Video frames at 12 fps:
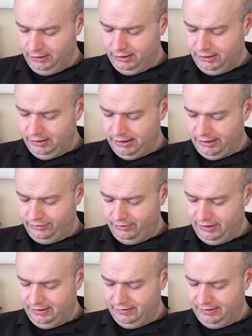And you
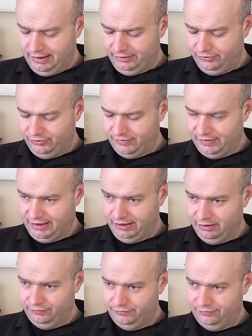need to get
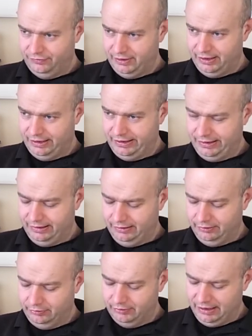yourself a
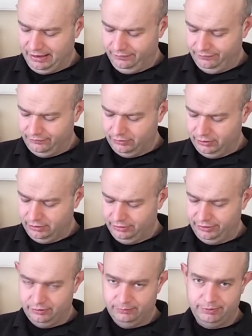graph called the
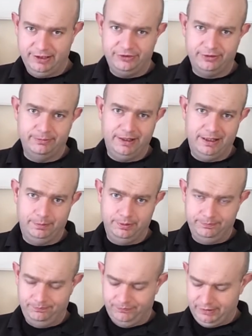compressor map,
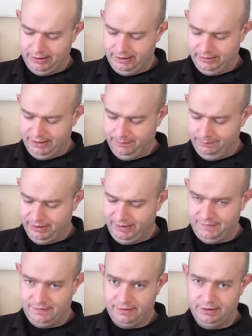and that
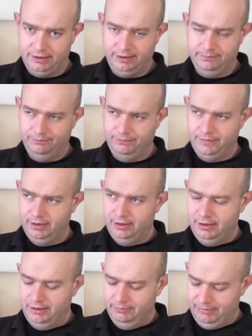basically
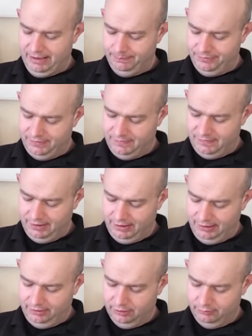maps
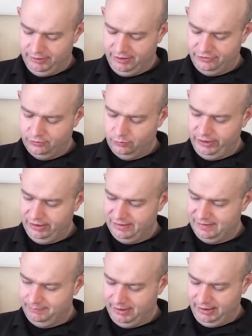the compressor wheel
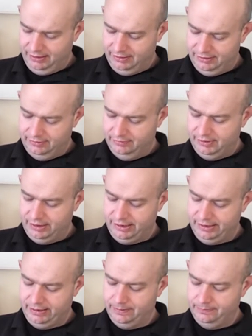speed
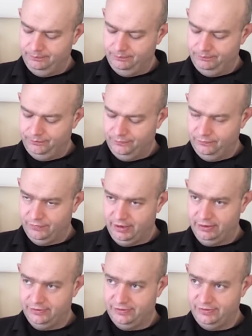
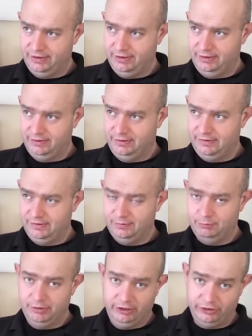versus
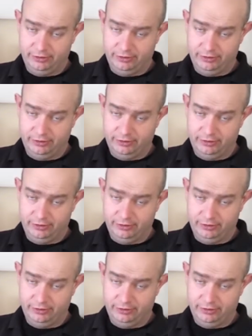pressure.